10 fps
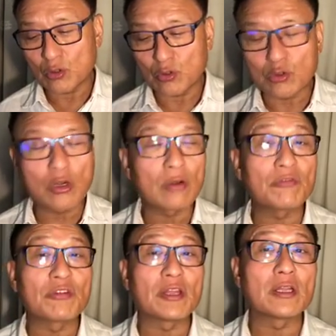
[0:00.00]
You don't
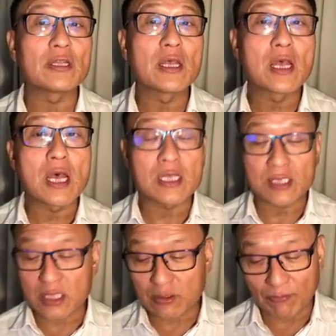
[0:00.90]
feel a
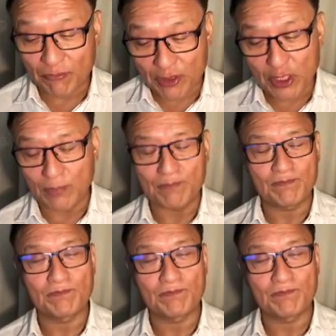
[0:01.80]
sense of freedom.